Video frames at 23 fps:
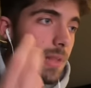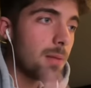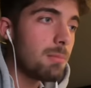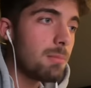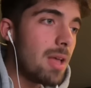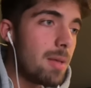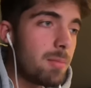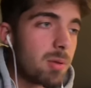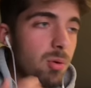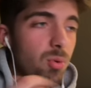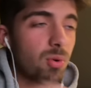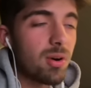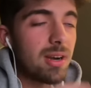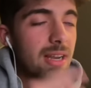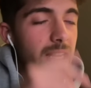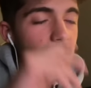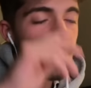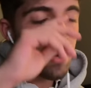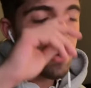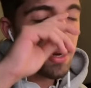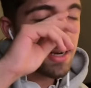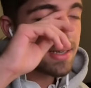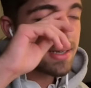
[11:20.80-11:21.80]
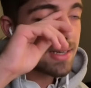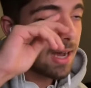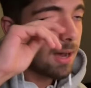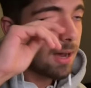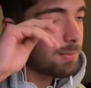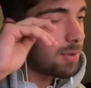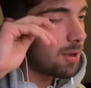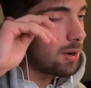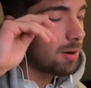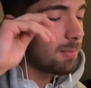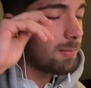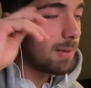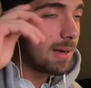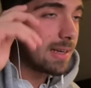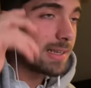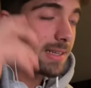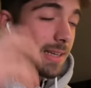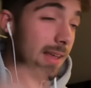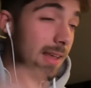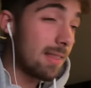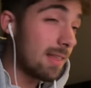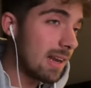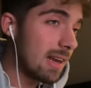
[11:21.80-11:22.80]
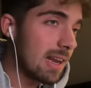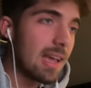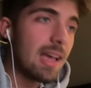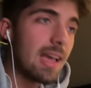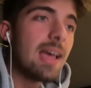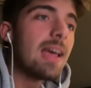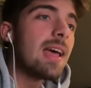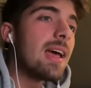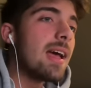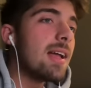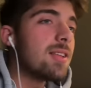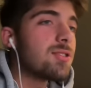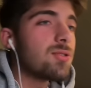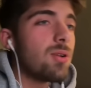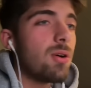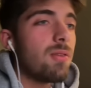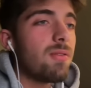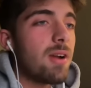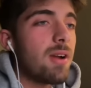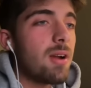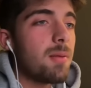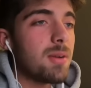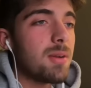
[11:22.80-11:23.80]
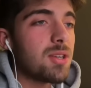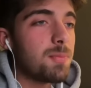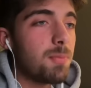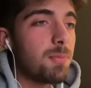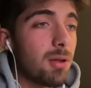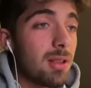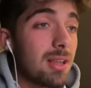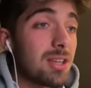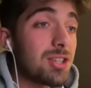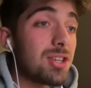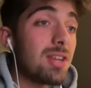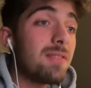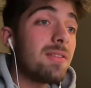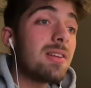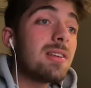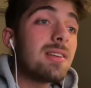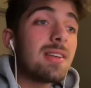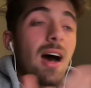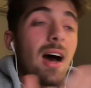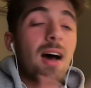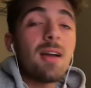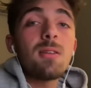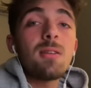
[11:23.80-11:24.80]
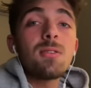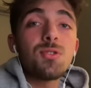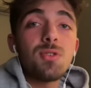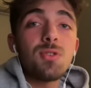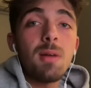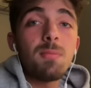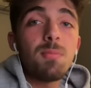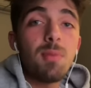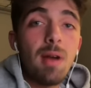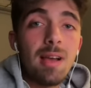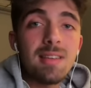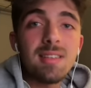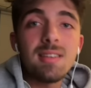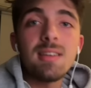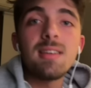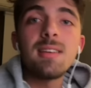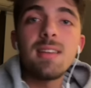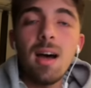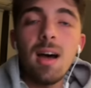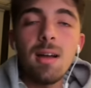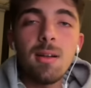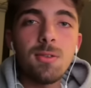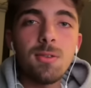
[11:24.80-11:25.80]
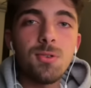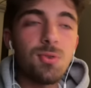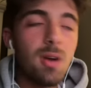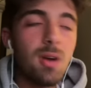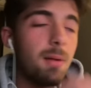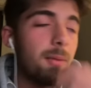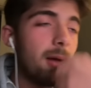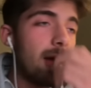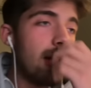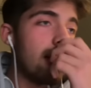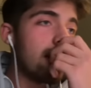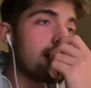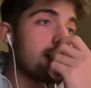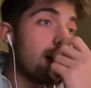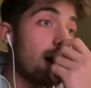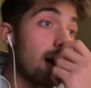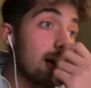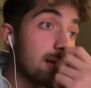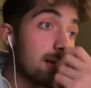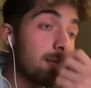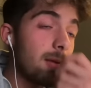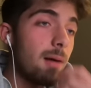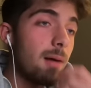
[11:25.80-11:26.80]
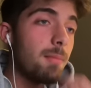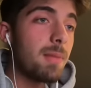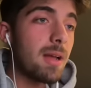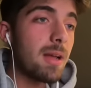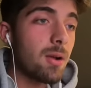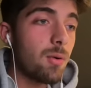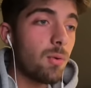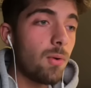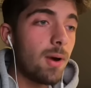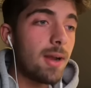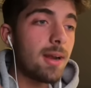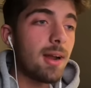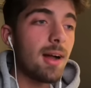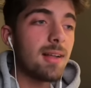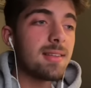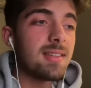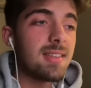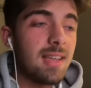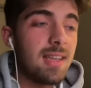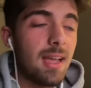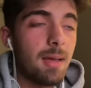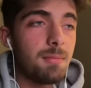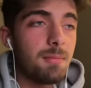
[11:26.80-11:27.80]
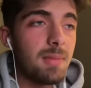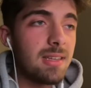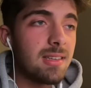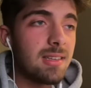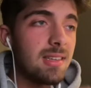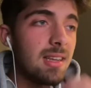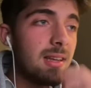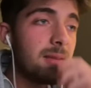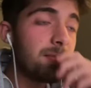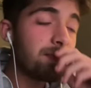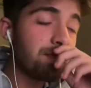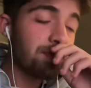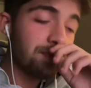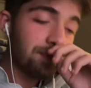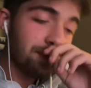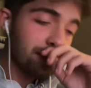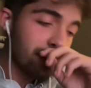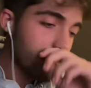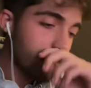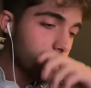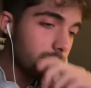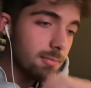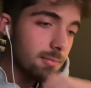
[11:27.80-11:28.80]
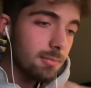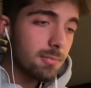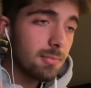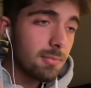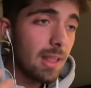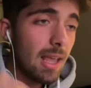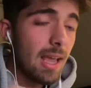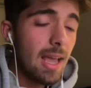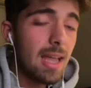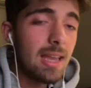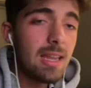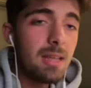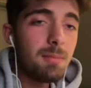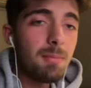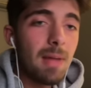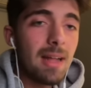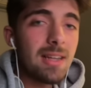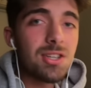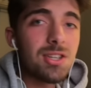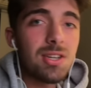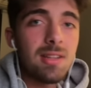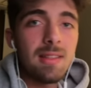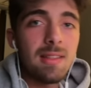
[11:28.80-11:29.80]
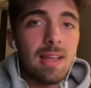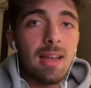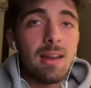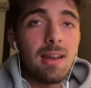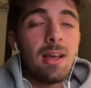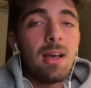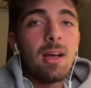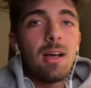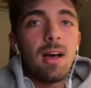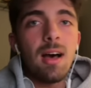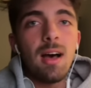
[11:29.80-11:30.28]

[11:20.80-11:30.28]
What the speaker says: maybe we're nearing a top here, but I think it's all very much bullish. Even President Donald Trump talked about Bitcoin on CNBC. And he mentioned that,